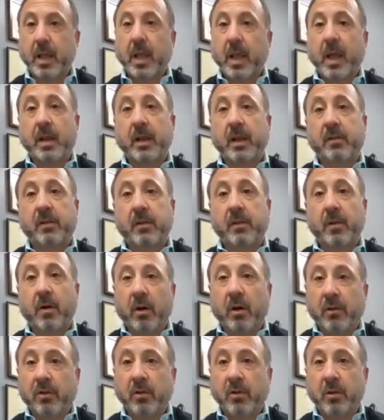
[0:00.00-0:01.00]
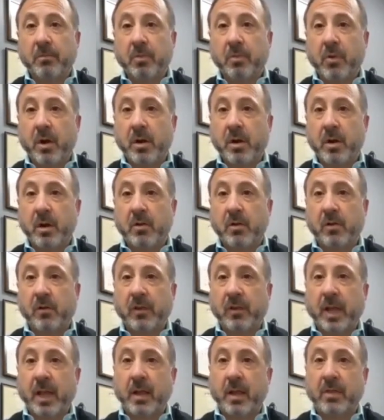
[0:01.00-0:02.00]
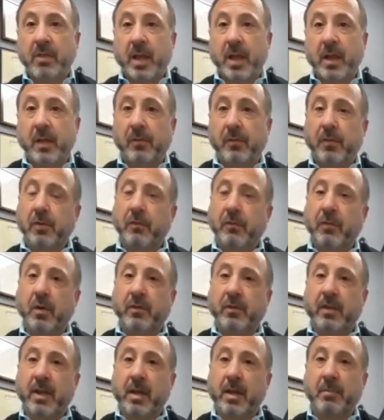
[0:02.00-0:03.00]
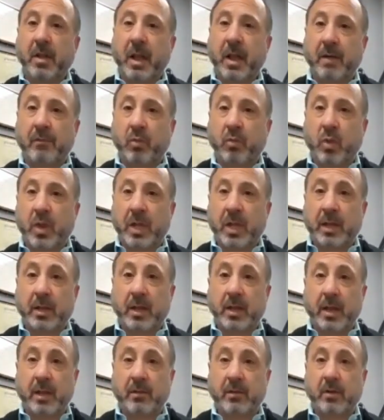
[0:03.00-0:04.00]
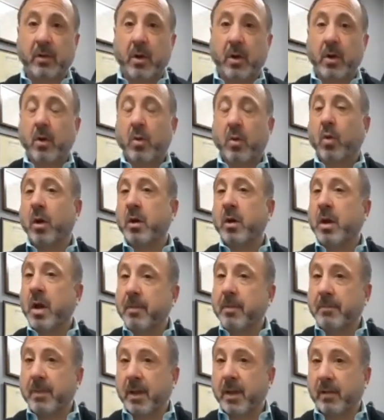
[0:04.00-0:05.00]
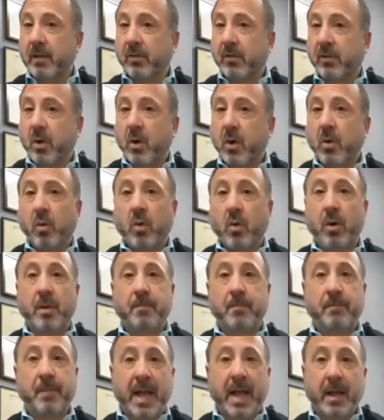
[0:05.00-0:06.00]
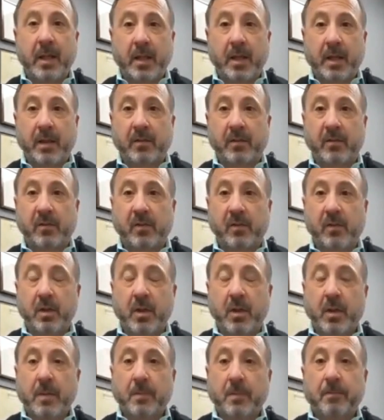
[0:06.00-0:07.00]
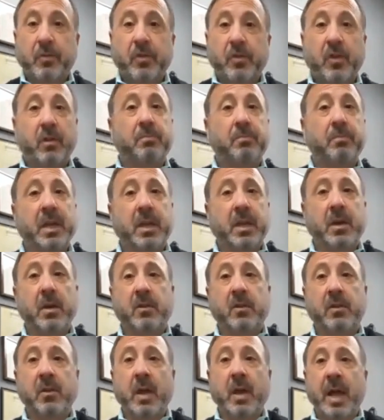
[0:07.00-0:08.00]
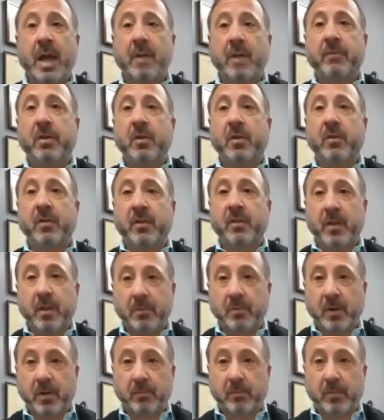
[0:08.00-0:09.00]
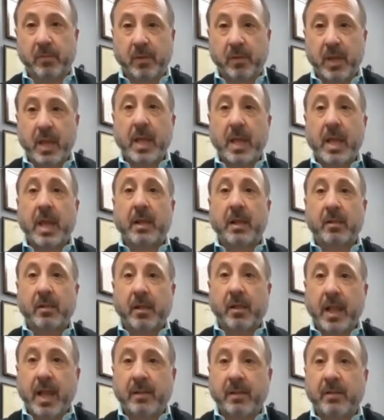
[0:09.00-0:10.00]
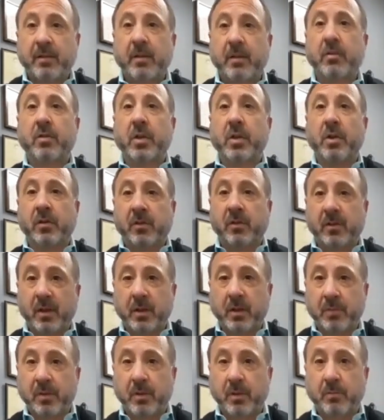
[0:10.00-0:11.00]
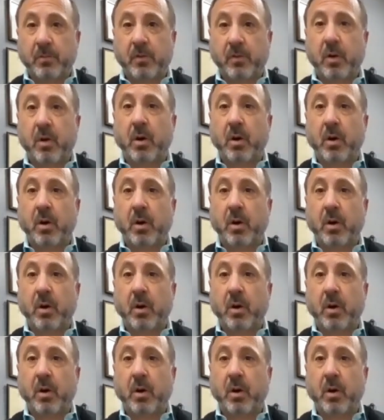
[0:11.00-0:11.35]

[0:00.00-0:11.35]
And it's also important to understand that if you, for example, have weakness or numbness or imbalance, just because you have those symptoms, unless those symptoms